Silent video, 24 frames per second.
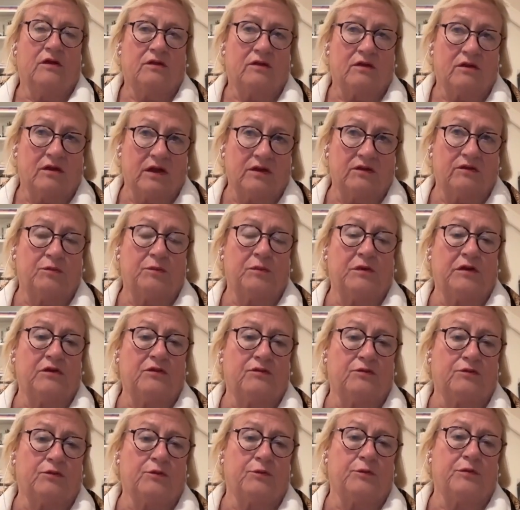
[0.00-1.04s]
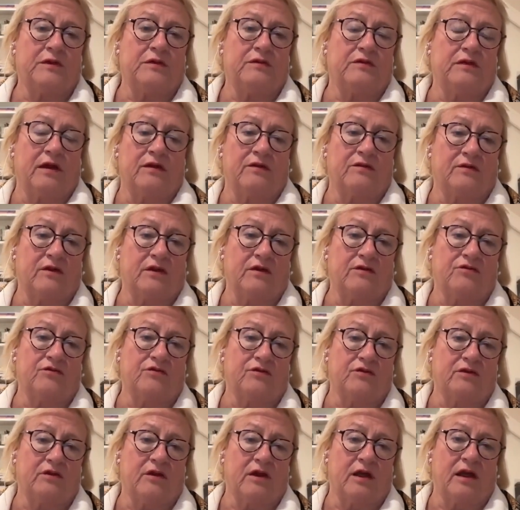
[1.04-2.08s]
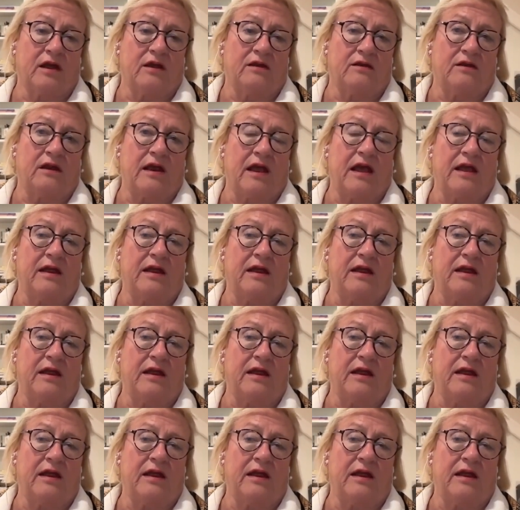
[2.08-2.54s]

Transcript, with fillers: the next piece will be taxation and,